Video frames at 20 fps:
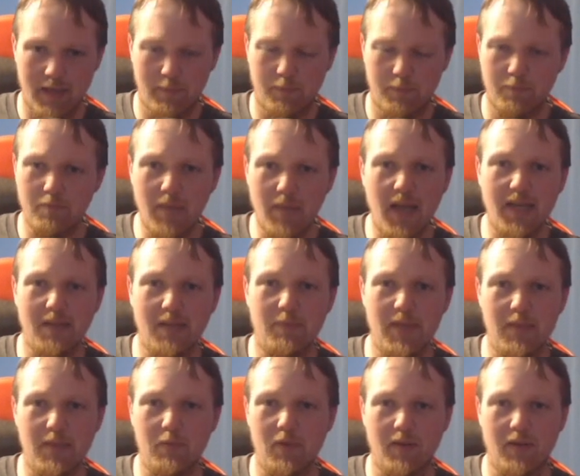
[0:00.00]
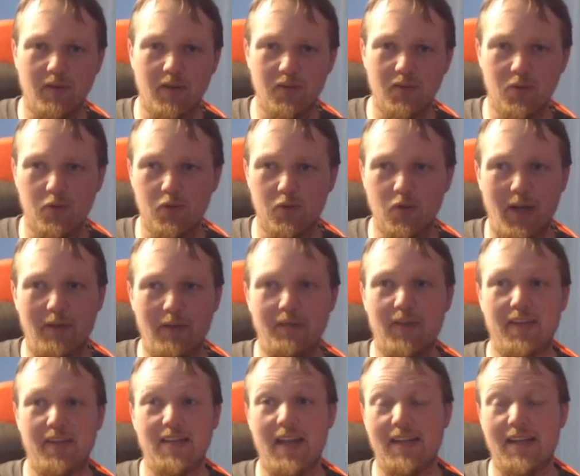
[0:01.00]
many people have already told you how
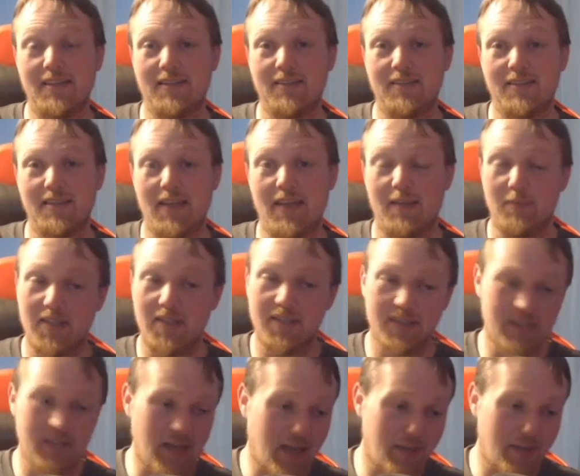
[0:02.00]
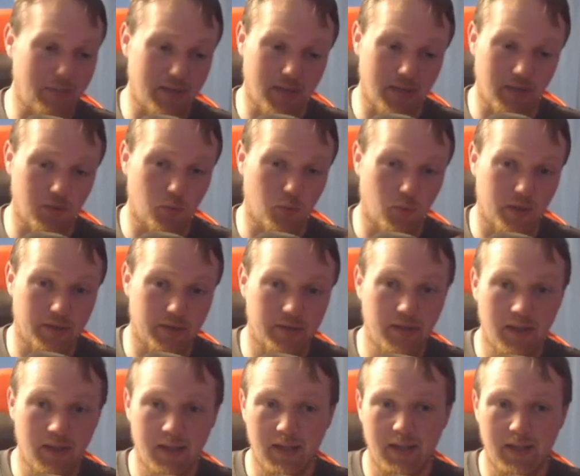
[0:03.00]
fantastic this game is, and I'm another one.
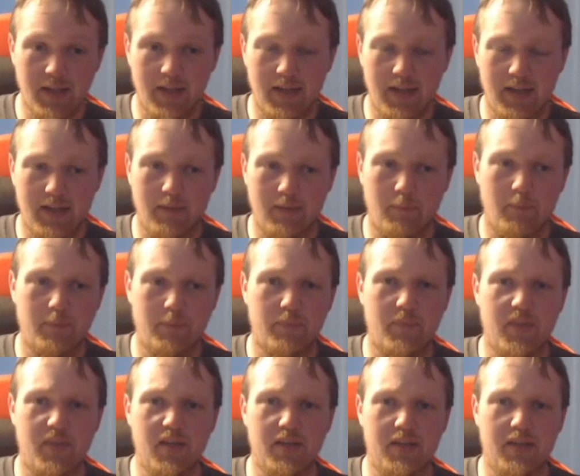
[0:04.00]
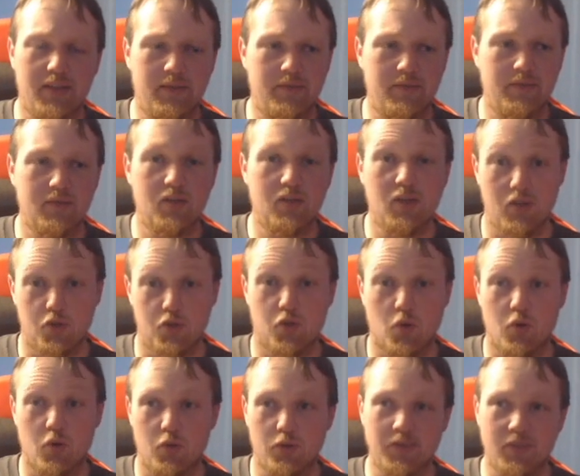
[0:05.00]
The
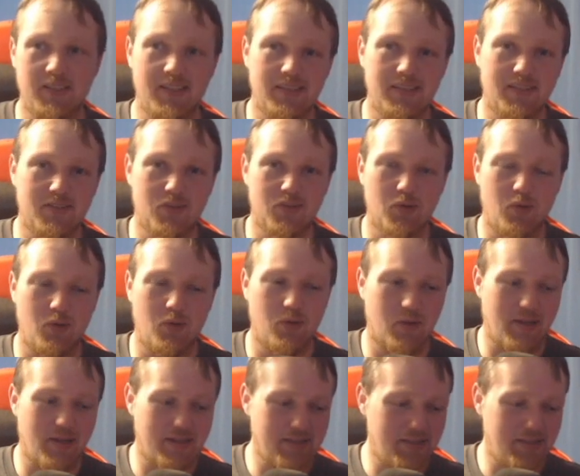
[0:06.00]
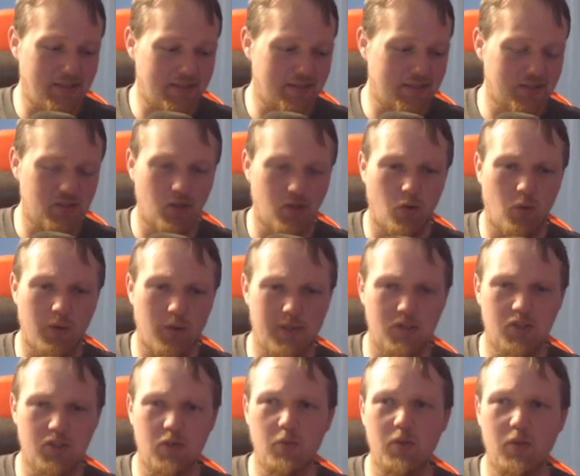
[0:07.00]
controls in Control are actually like so
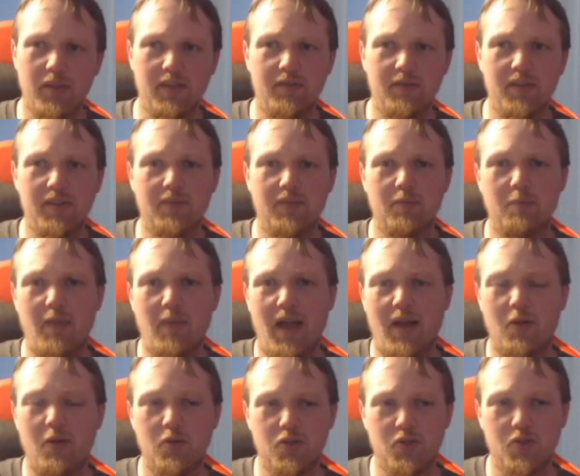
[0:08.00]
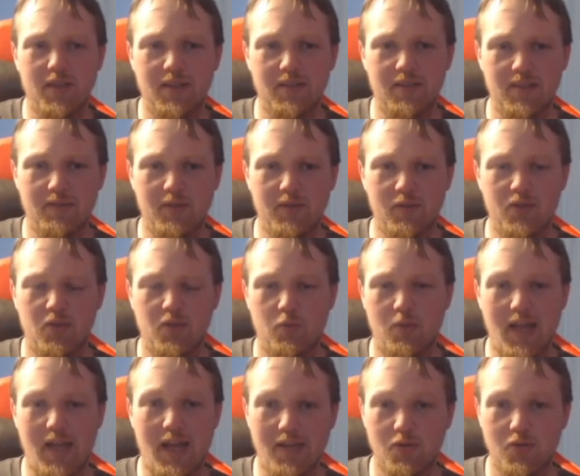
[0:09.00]
intuitive. The different powers you get just feel so
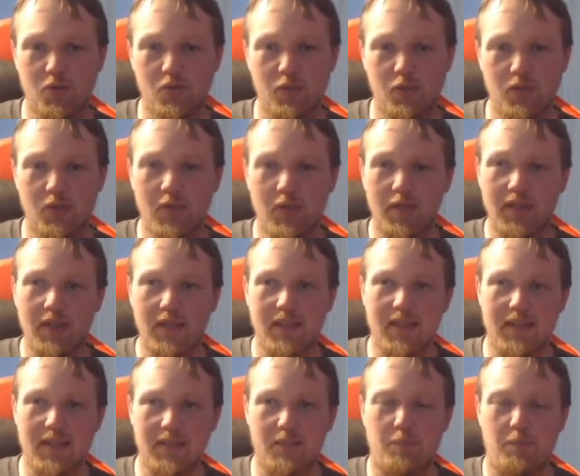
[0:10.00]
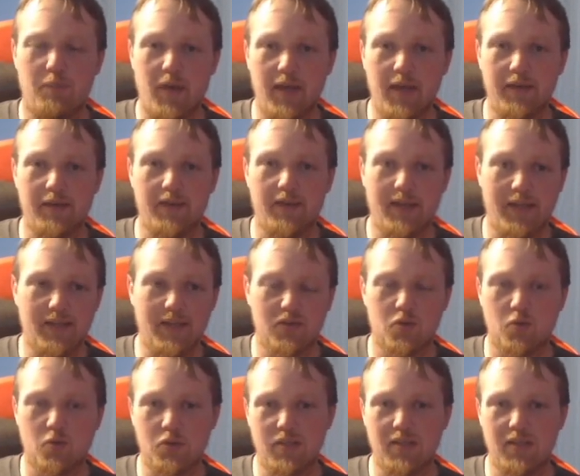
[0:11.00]
natural. Each button like
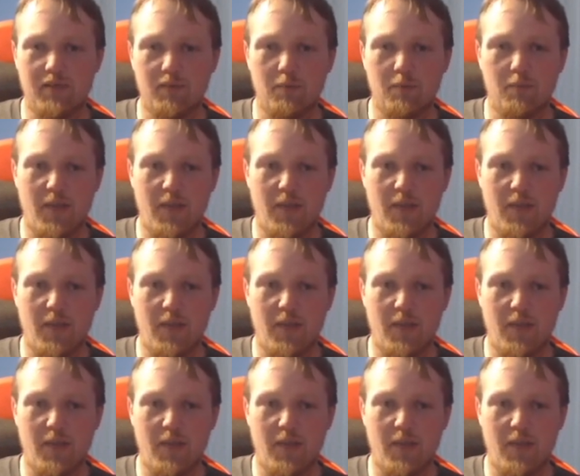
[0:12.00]
controls a different